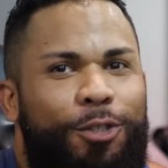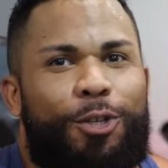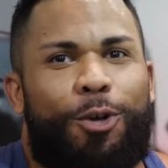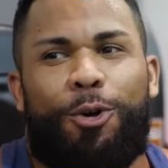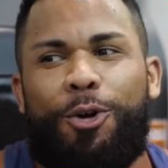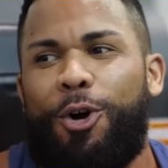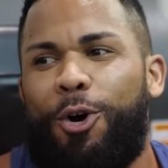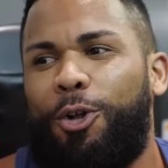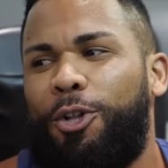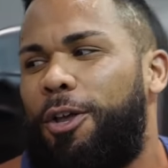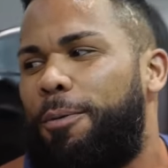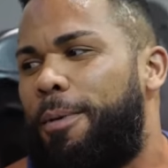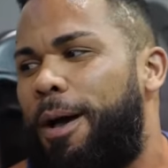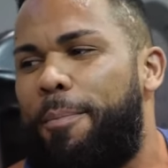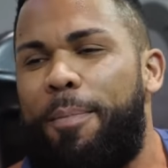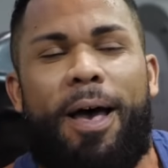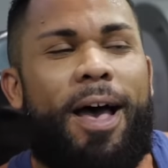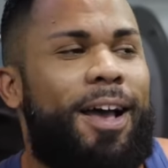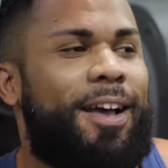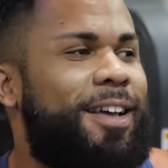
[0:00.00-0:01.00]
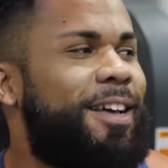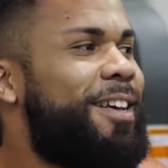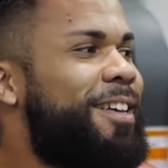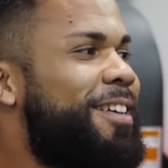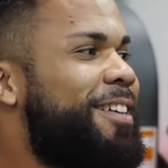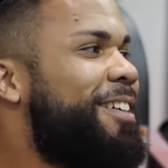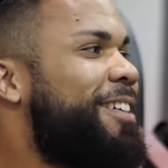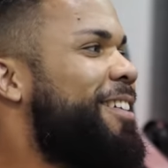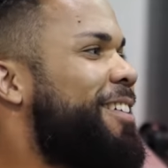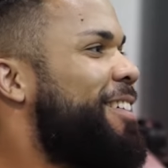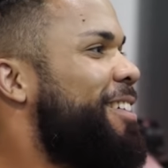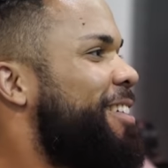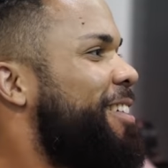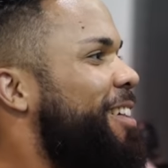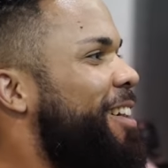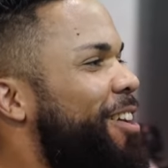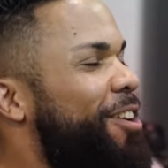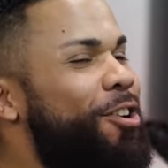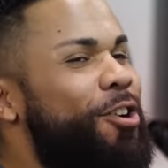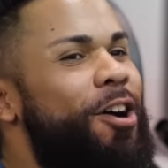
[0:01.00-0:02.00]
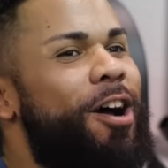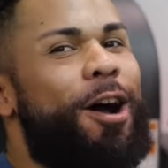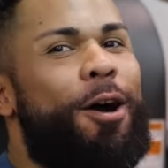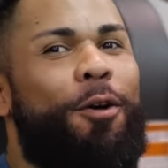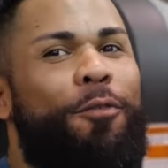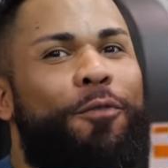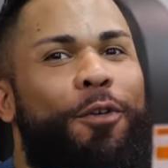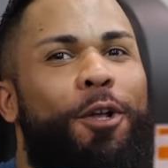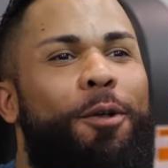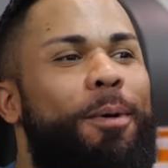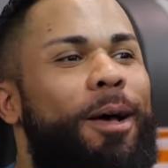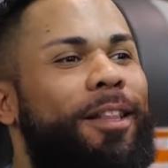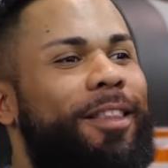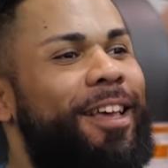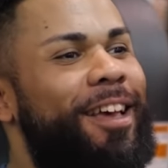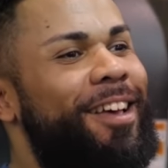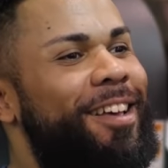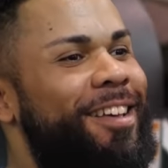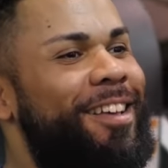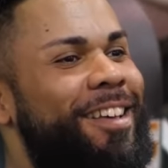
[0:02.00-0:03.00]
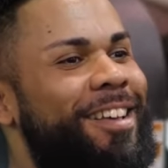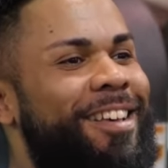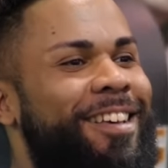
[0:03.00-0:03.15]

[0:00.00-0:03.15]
so cold on my back. I don't know how I'd feel about that.